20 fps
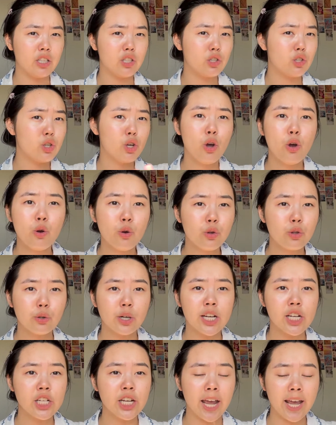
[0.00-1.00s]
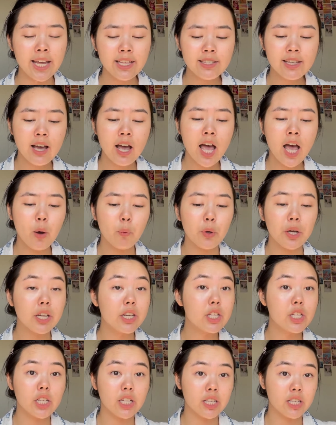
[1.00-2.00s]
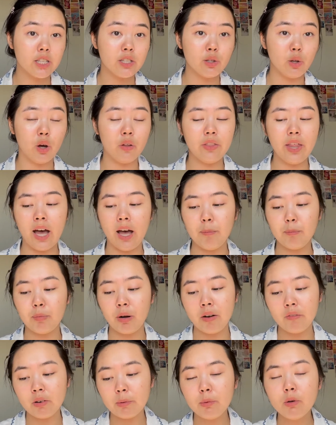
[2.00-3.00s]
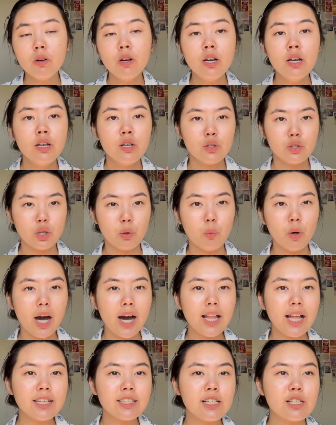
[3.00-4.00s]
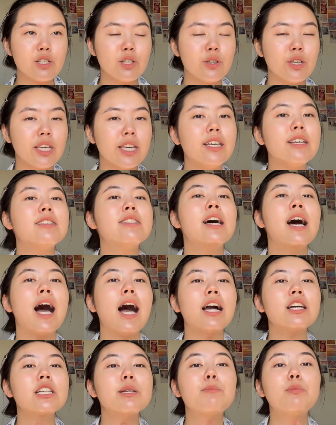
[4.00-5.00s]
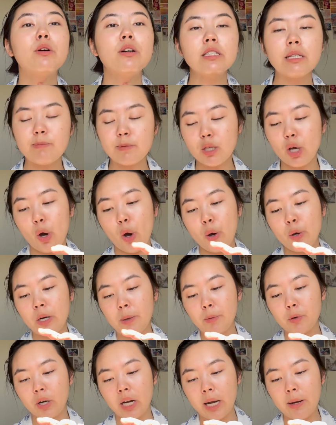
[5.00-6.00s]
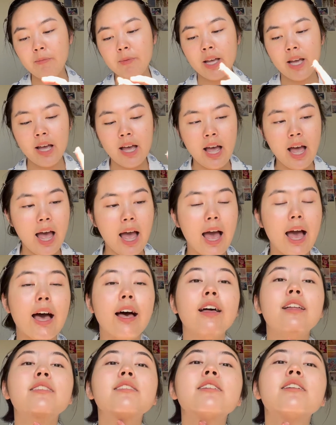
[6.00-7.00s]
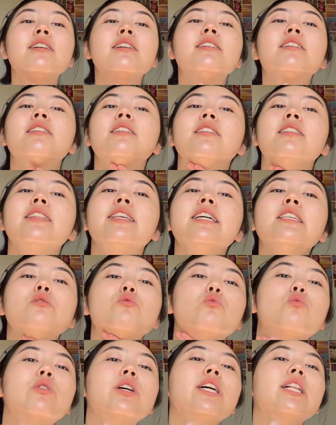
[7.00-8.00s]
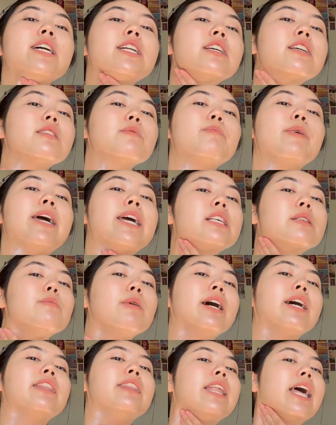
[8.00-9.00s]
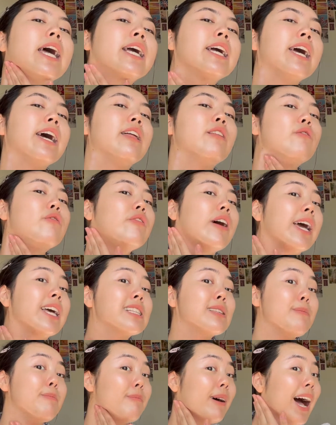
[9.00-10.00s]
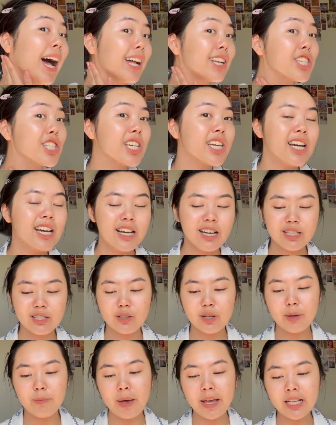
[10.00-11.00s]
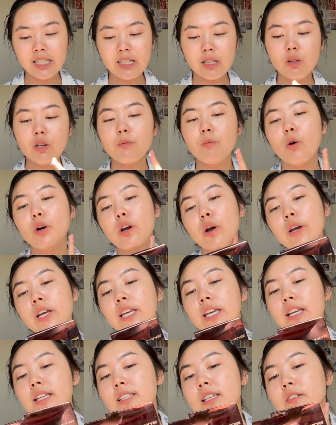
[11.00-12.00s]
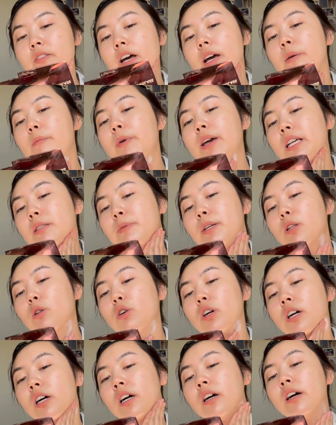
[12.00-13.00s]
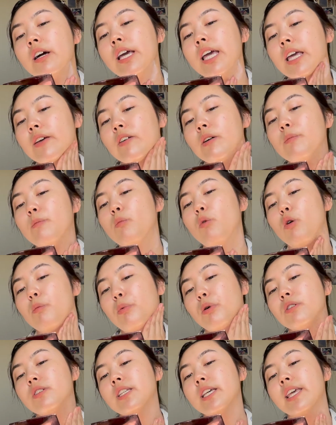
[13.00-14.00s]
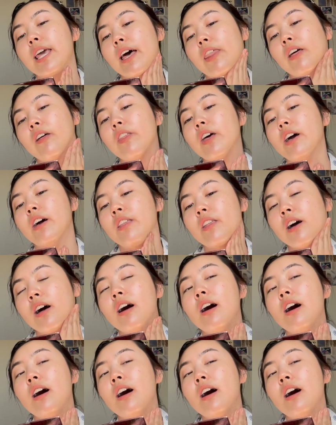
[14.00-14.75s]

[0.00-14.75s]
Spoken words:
2-3 shades, which is not that preferable. So what I like to do is actually put on some tone up cream, and this really just makes my neck and face match, so it makes it look more cohesive and makes me look even more put together than